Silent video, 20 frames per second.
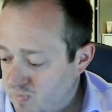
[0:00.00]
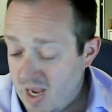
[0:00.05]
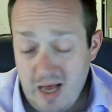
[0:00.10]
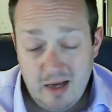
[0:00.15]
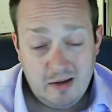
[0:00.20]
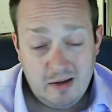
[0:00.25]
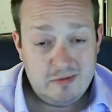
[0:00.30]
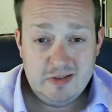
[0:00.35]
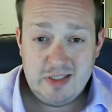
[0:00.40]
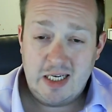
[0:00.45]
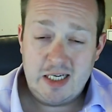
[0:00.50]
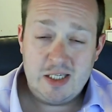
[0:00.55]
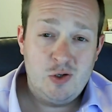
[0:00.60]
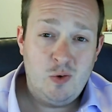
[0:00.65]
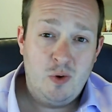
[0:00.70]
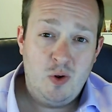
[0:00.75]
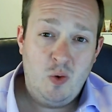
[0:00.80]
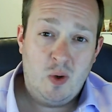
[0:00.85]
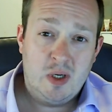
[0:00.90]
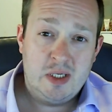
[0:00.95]
Yeah, let us know
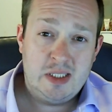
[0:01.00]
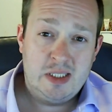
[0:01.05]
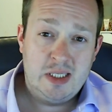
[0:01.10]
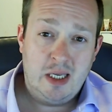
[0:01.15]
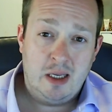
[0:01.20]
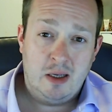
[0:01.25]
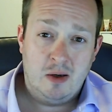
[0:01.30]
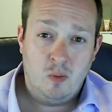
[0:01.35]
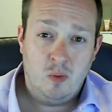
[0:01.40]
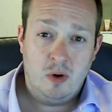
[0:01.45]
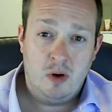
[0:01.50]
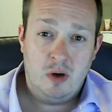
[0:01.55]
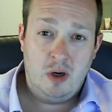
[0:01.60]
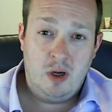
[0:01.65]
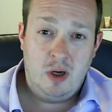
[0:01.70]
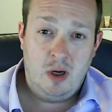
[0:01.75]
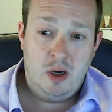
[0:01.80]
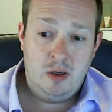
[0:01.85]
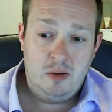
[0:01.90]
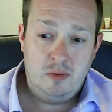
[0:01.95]
what you want to see. We're
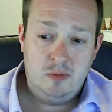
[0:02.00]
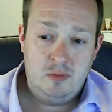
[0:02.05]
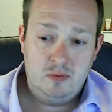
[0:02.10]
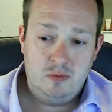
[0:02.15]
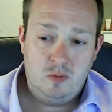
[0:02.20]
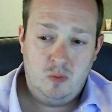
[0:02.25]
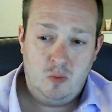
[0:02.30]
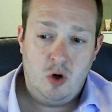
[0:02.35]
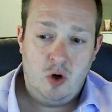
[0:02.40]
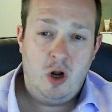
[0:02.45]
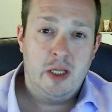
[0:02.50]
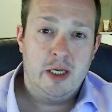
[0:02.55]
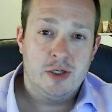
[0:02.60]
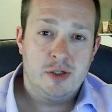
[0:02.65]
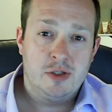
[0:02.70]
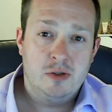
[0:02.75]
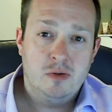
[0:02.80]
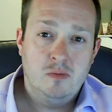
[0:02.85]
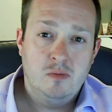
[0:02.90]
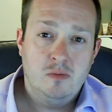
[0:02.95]
all
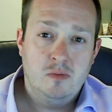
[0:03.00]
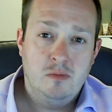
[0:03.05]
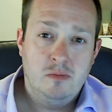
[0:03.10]
ears.